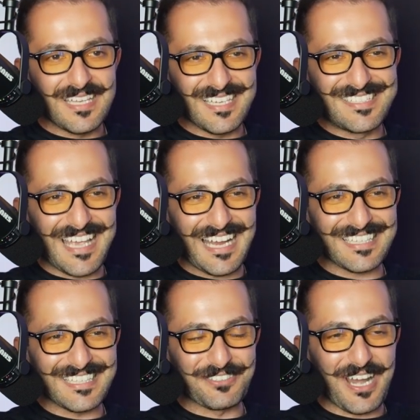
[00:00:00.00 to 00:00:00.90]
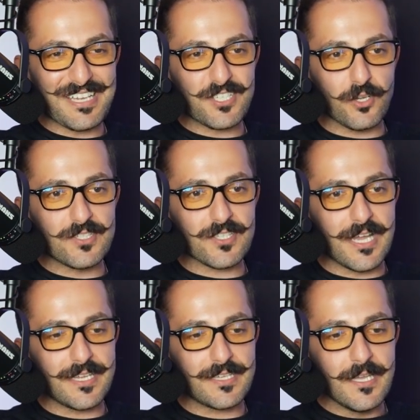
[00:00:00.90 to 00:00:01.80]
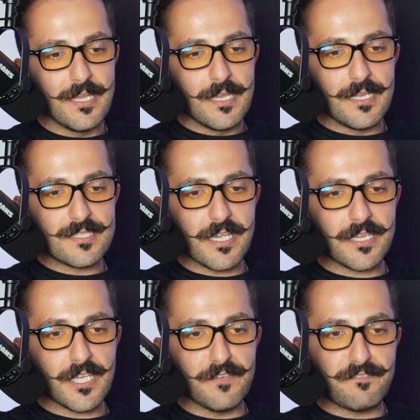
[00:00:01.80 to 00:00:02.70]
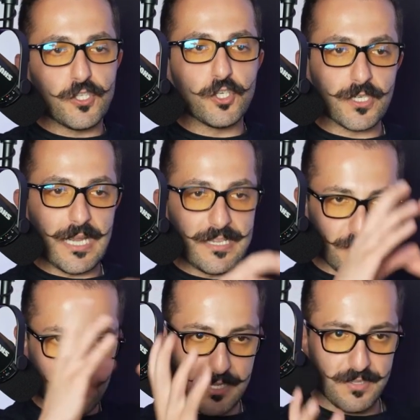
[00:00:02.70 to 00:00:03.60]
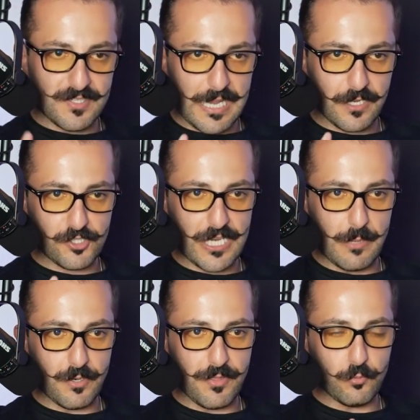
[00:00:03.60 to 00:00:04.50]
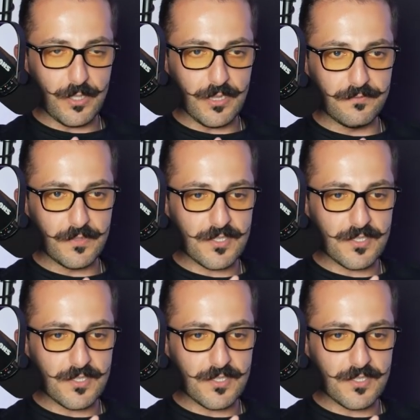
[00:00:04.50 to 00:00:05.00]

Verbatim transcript: Exactly right. So it's like it's like if you're as you said this echo chamber that we live in.